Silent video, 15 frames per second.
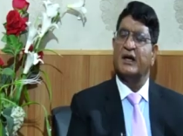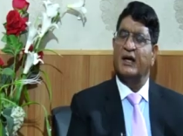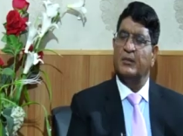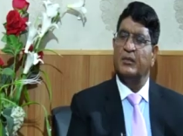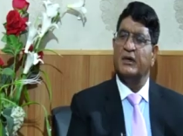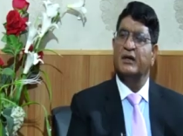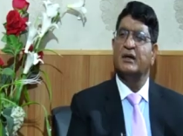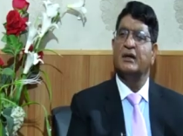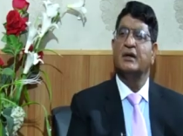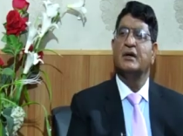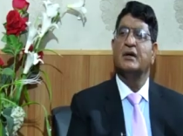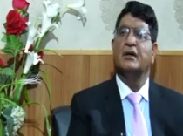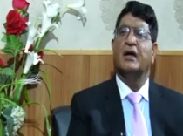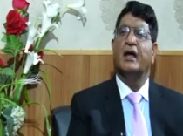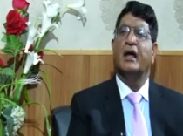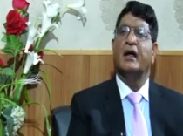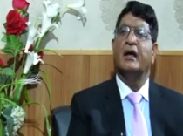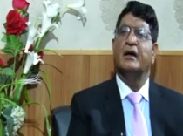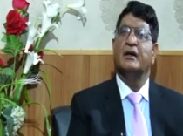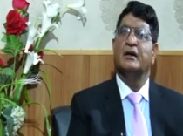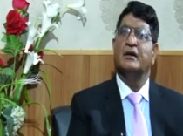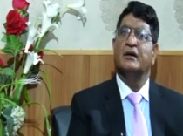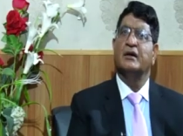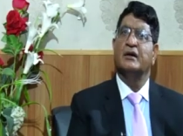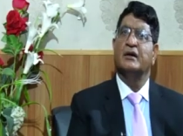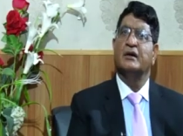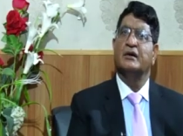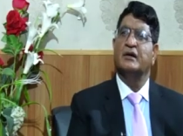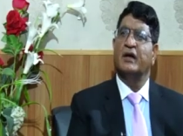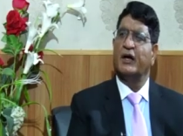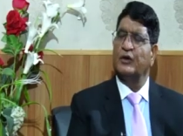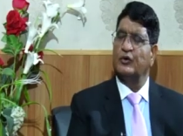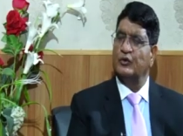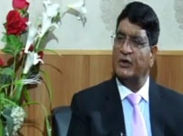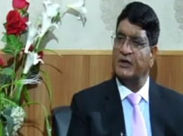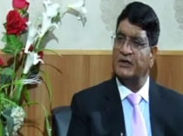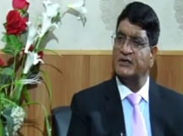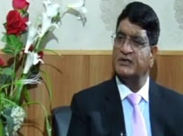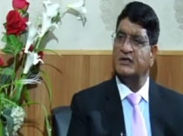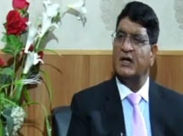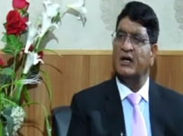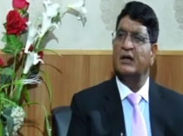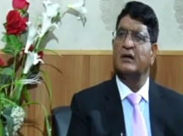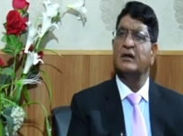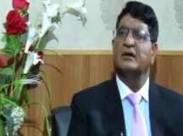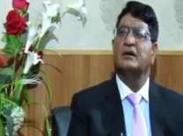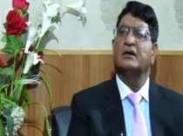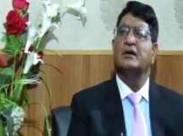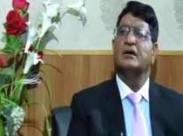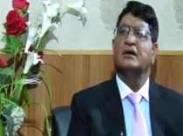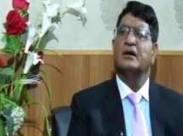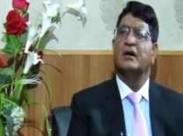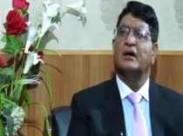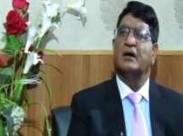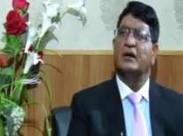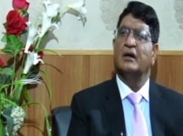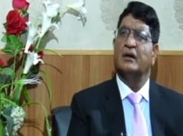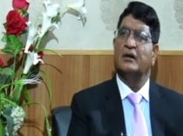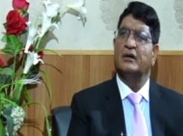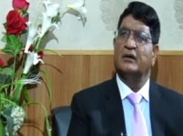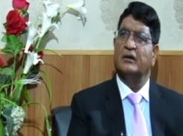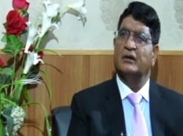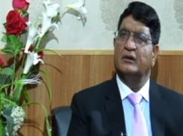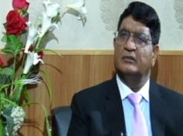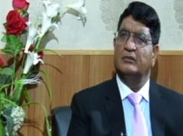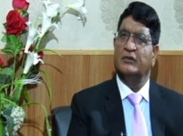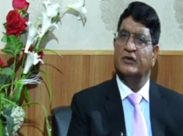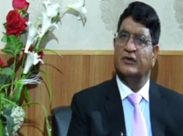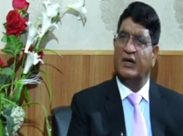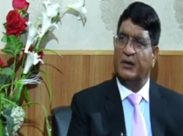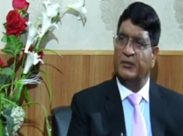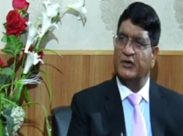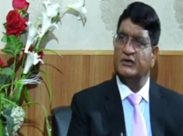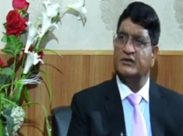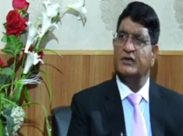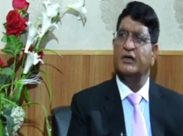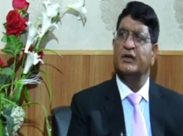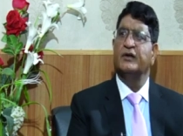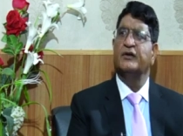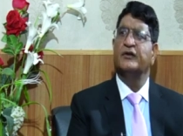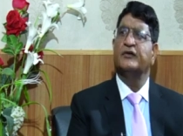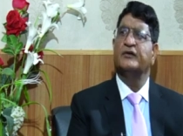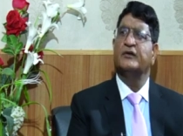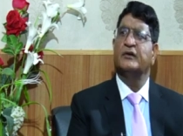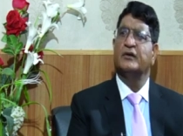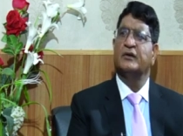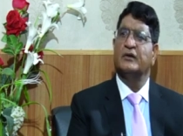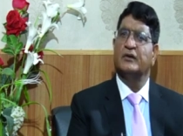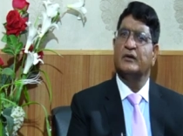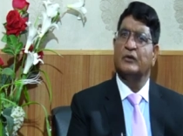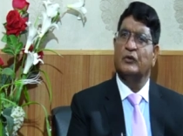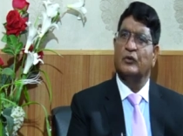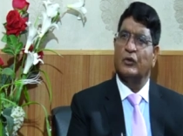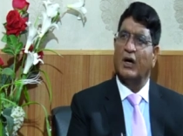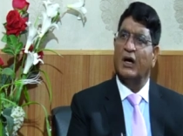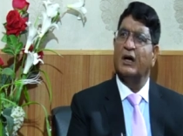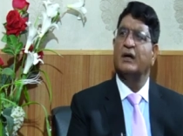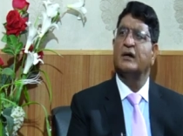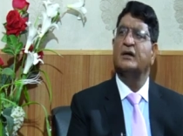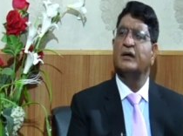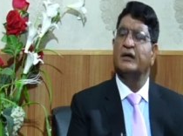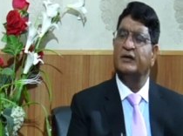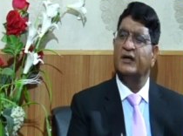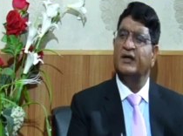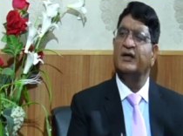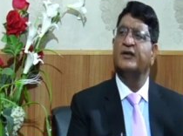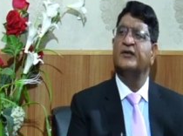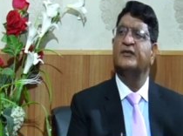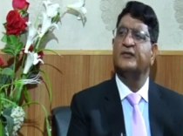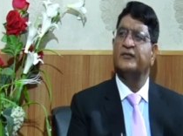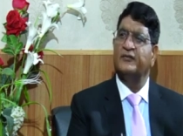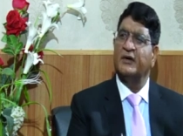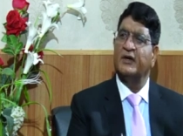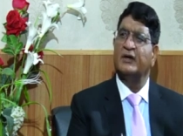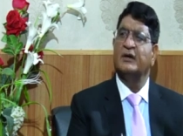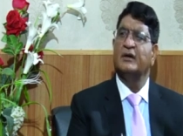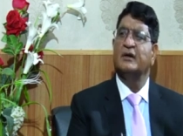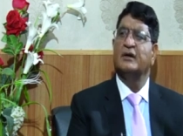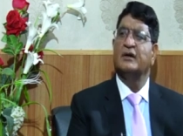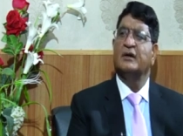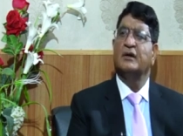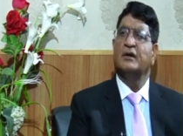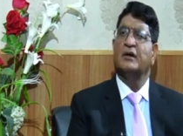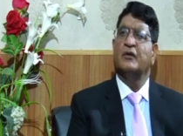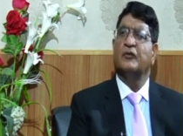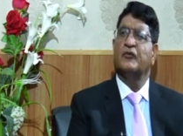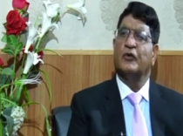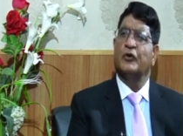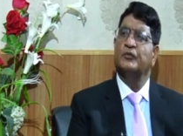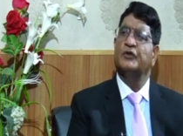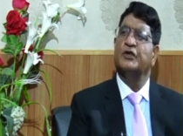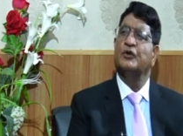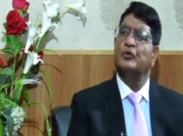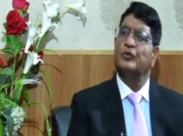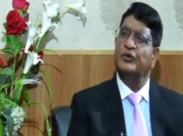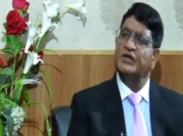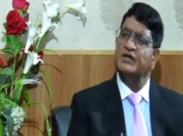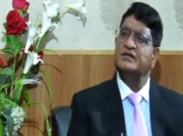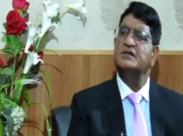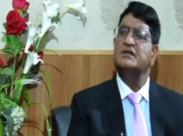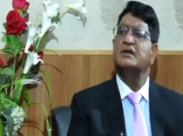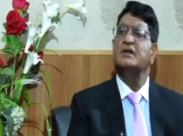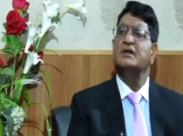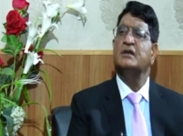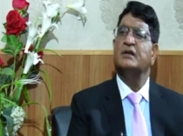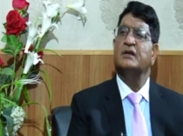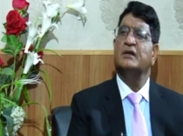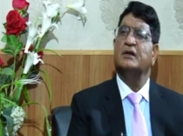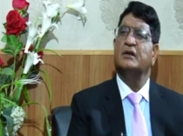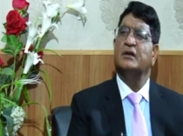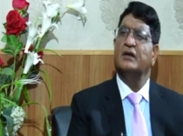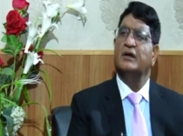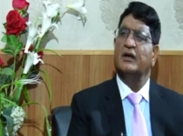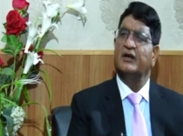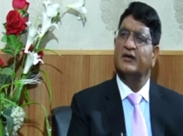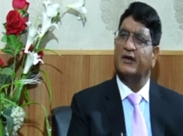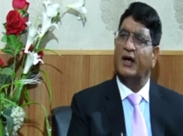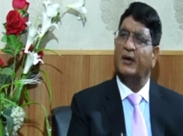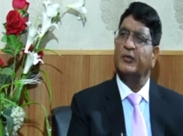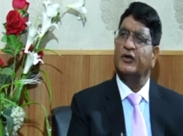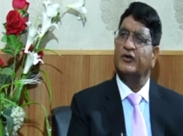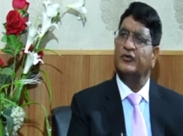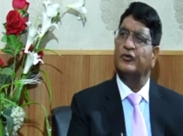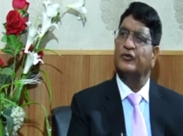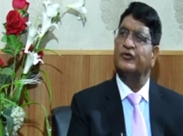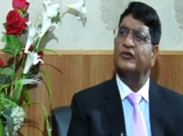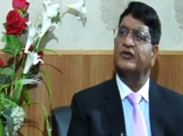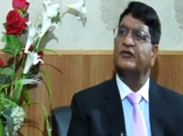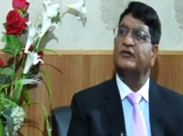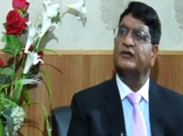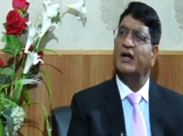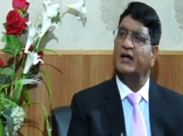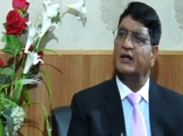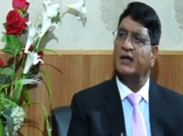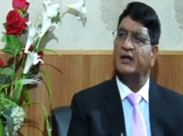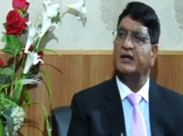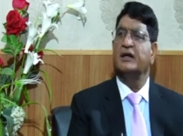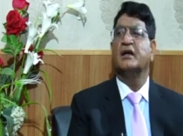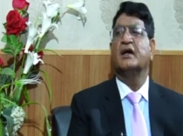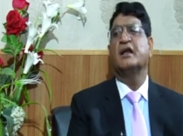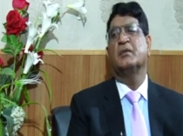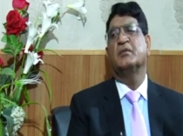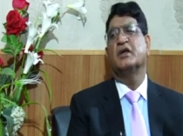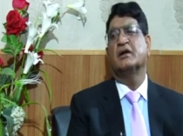Arabic and trying to understand Islamic studies, Quran, Hadith, Fiqh, from the original Islamic sources that are in Arabic